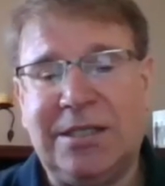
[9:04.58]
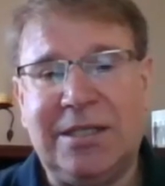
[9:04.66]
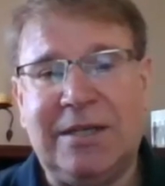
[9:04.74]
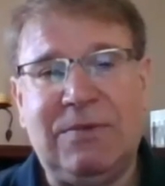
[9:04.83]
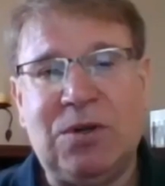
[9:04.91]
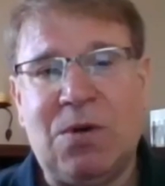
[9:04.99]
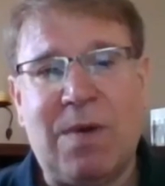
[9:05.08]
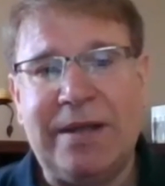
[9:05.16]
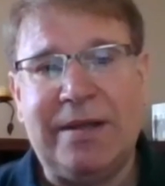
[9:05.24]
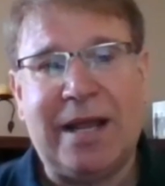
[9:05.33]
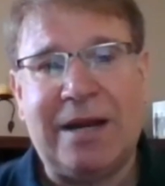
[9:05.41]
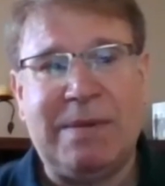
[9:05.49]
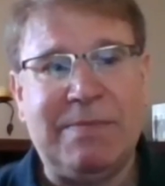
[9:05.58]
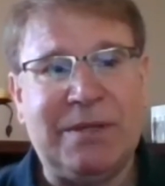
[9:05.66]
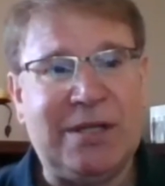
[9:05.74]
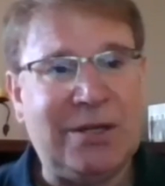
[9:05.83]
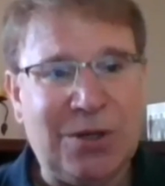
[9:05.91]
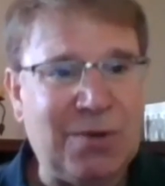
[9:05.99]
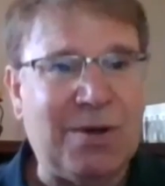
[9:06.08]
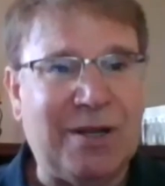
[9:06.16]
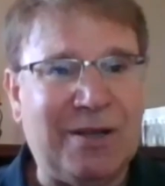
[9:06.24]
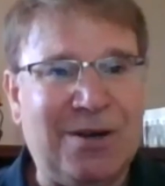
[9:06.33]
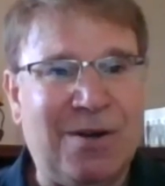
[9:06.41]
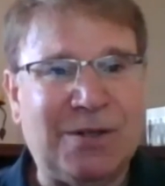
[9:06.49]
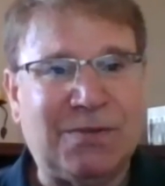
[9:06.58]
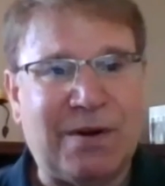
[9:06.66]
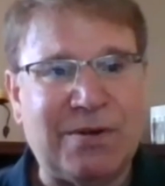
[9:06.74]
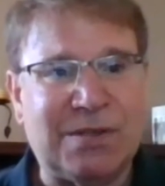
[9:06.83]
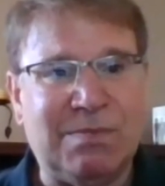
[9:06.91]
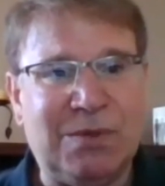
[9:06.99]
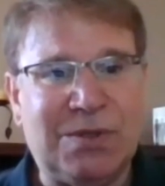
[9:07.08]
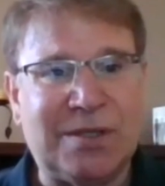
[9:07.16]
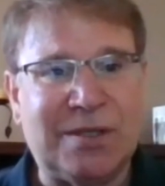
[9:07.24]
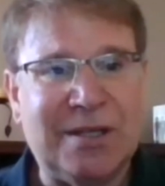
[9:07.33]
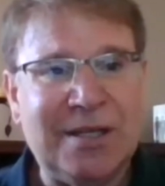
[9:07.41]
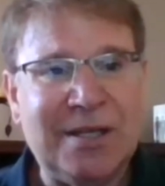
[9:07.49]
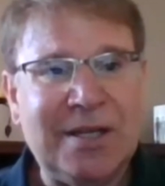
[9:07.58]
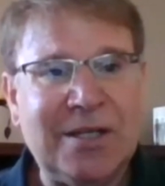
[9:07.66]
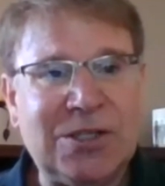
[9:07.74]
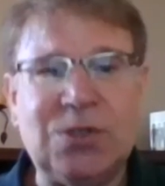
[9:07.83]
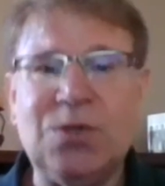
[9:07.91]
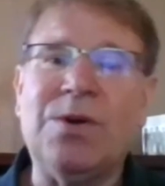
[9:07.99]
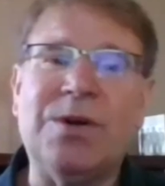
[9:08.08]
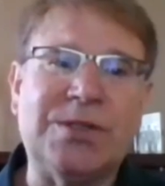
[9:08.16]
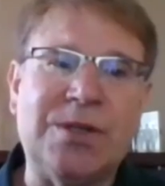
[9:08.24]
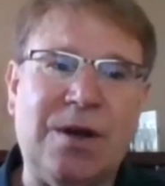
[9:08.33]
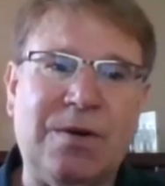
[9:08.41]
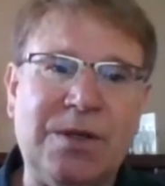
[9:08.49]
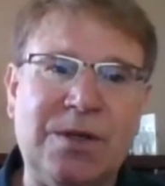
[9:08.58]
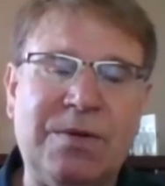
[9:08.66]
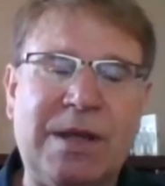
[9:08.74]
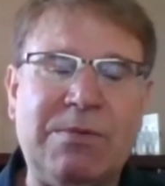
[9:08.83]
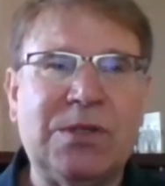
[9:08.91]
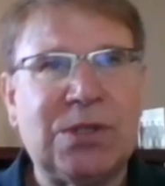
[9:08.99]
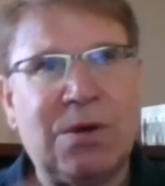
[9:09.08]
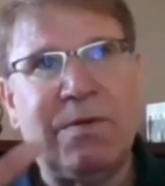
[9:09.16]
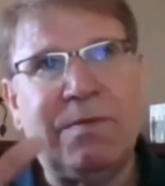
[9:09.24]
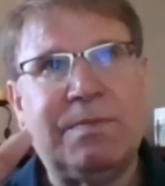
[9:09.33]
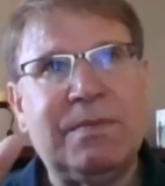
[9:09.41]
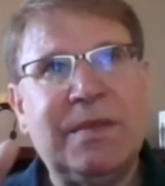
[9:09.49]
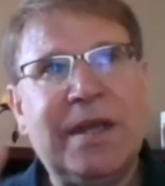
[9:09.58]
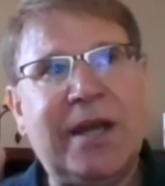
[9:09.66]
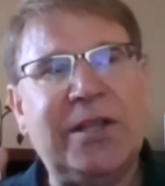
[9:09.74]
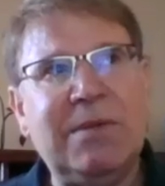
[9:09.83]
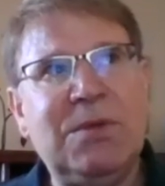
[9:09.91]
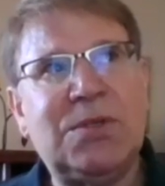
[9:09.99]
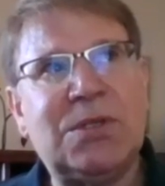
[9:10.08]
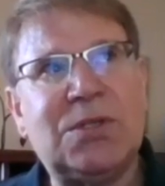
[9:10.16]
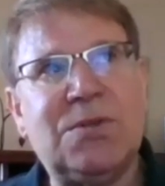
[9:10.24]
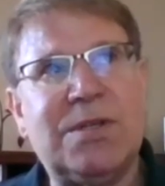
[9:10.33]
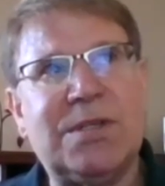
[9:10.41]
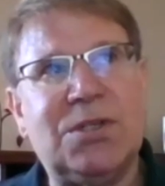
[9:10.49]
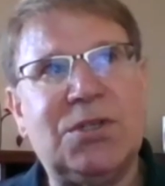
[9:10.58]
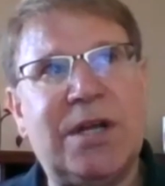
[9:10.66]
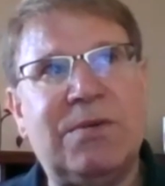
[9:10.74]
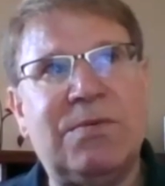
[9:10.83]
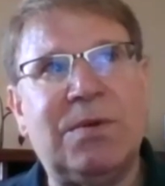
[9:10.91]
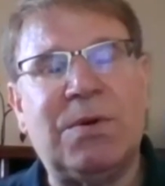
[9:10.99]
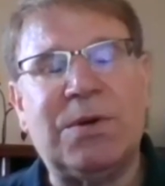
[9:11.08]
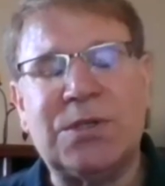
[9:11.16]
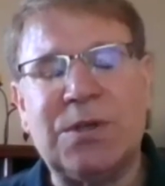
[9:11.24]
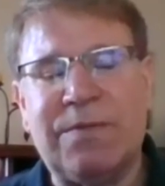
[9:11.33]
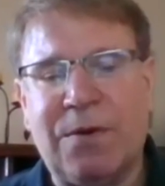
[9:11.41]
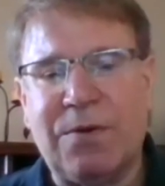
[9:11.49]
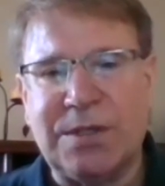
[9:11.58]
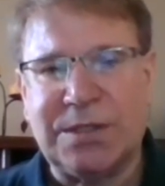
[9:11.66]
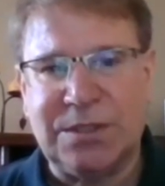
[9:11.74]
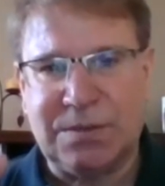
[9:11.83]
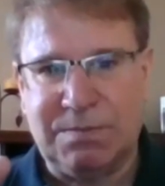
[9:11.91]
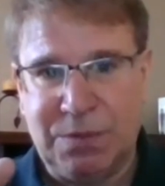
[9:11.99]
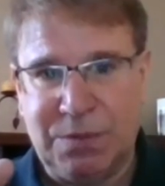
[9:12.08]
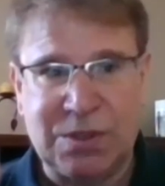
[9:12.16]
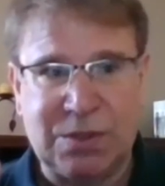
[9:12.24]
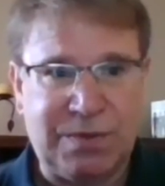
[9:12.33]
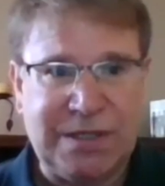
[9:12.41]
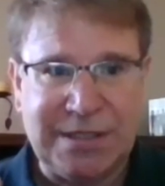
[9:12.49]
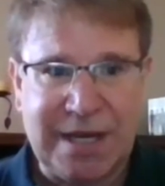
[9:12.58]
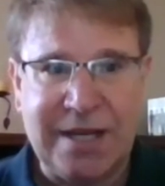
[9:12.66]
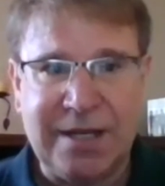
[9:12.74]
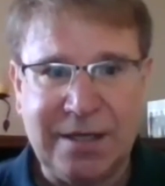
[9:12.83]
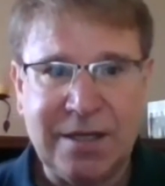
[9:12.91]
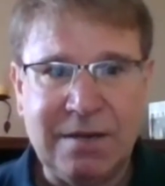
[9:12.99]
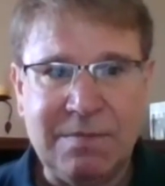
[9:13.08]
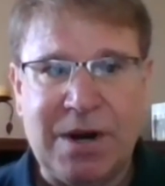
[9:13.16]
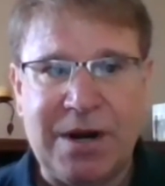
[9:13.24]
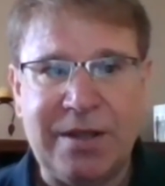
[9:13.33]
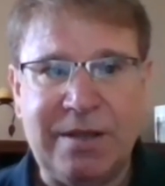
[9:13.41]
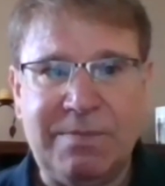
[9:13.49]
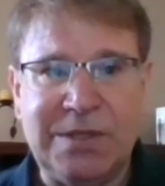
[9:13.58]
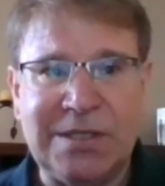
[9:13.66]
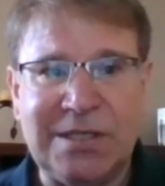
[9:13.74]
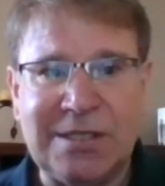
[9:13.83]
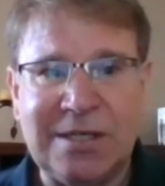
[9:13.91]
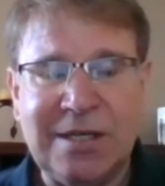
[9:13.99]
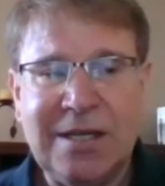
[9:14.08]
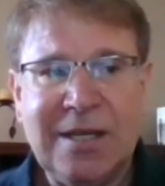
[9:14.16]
didn't even know why a lot of people didn't do it, you know, as far as the music stores go. You know, they were so... I think music stores in general were so focused into music retail part of their business